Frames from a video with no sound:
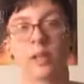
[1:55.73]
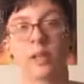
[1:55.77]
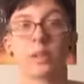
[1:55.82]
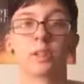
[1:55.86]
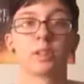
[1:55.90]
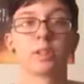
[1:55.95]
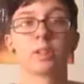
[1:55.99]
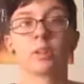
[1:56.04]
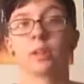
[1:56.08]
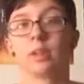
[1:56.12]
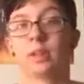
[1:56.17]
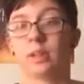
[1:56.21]
and
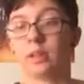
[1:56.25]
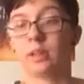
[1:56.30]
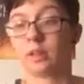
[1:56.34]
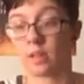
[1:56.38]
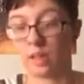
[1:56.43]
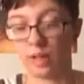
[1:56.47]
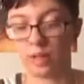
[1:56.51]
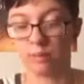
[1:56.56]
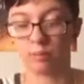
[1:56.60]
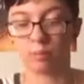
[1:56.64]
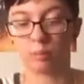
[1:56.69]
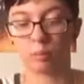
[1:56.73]
it's clean.
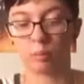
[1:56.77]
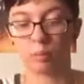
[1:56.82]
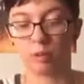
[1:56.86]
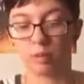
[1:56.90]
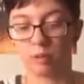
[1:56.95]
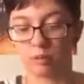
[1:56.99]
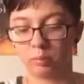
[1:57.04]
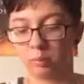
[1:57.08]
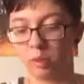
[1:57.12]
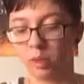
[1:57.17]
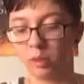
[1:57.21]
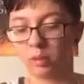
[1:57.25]
I haven't worn
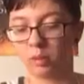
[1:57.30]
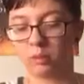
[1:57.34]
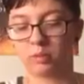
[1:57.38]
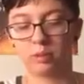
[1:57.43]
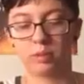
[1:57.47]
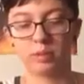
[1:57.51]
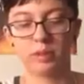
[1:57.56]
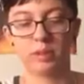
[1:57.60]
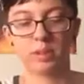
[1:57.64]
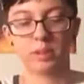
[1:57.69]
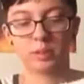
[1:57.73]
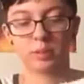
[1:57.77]
it in a while
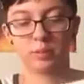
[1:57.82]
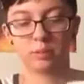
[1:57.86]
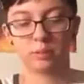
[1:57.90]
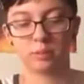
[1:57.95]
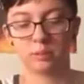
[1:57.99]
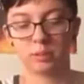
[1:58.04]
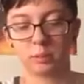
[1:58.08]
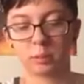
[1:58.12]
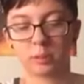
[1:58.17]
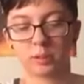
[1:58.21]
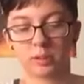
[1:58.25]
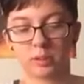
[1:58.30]
because it still
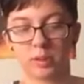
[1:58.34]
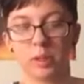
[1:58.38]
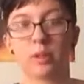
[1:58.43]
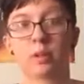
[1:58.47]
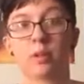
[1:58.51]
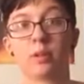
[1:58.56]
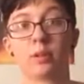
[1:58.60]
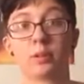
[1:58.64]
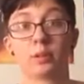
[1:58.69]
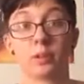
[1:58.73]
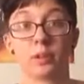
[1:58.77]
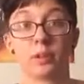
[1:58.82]
smells like
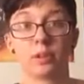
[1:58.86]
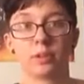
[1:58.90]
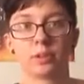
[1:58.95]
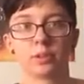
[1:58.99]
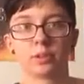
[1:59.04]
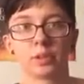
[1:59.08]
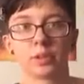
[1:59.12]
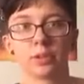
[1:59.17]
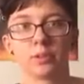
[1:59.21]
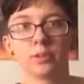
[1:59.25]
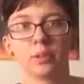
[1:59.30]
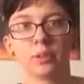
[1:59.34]
laundry
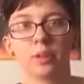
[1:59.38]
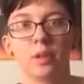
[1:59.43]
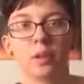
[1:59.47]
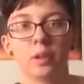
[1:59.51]
detergent.